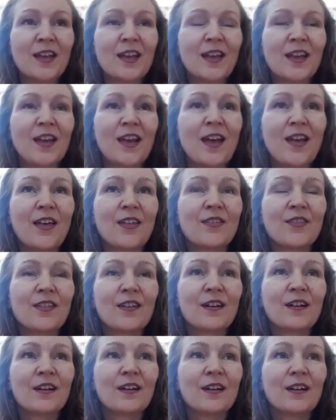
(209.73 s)
And
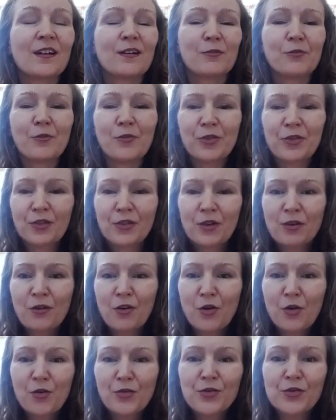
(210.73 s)
with
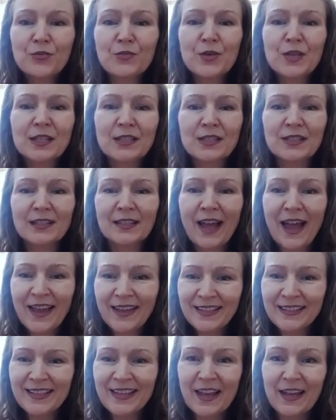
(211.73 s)
all the recent,
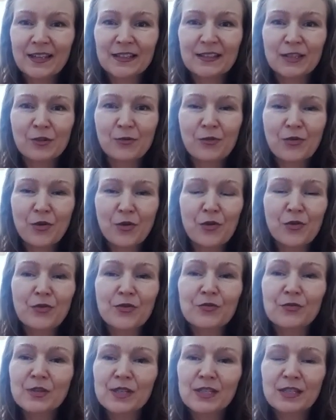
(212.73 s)
hi Deante, with all
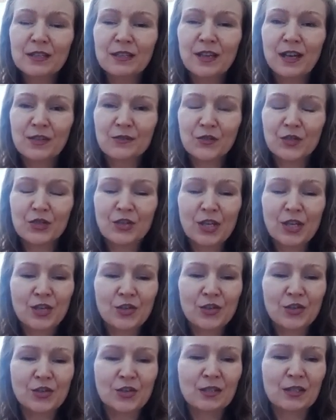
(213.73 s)
the recent
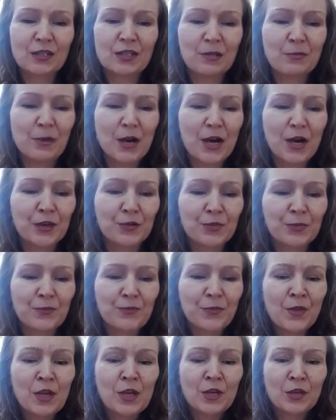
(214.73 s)
conversations about,
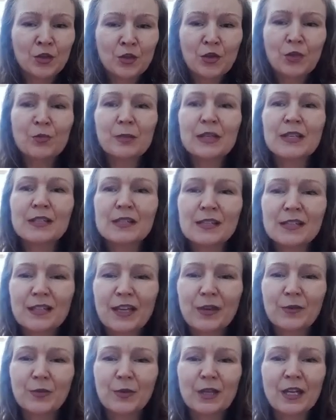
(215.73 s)
normally it's
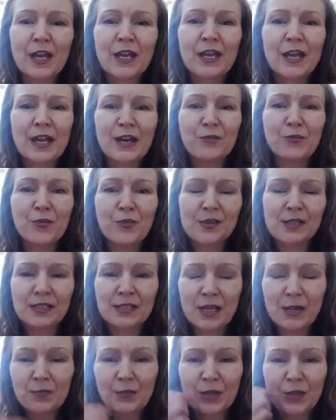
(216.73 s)
like when I have with
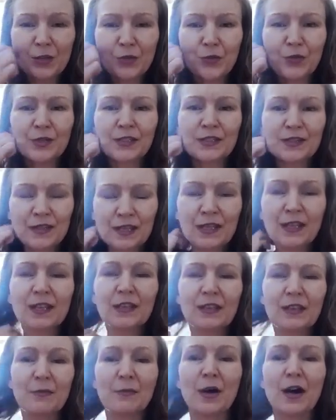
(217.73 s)
someone who's
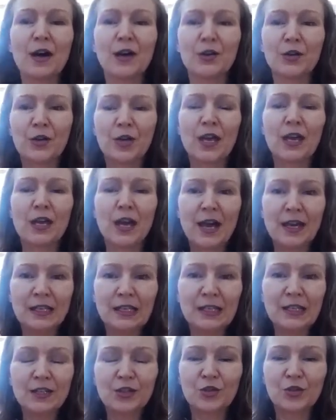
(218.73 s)
thinking about, okay, I
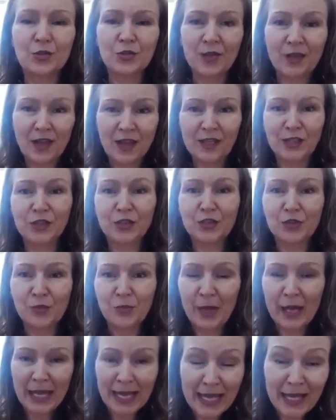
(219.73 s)
need to get into
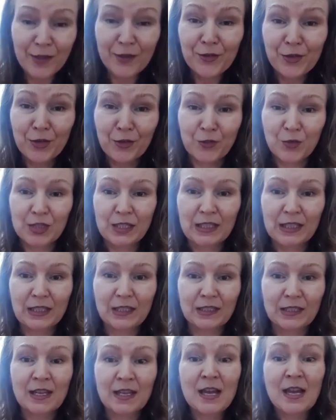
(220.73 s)
my healthy
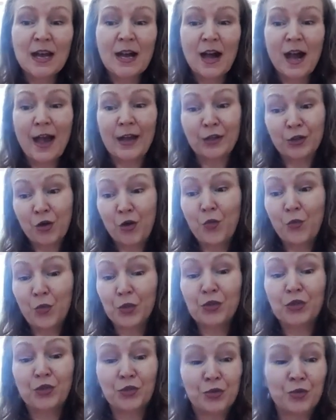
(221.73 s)
routine. I know
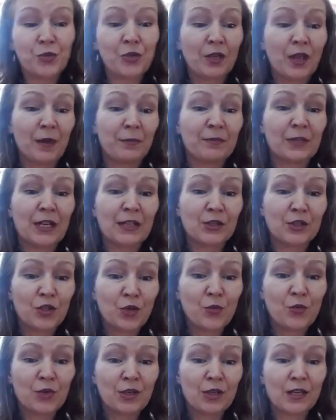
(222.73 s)
what to do and I'm not
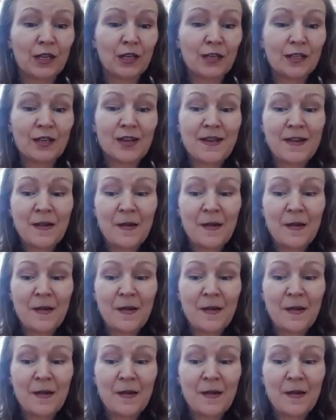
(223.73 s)
doing it.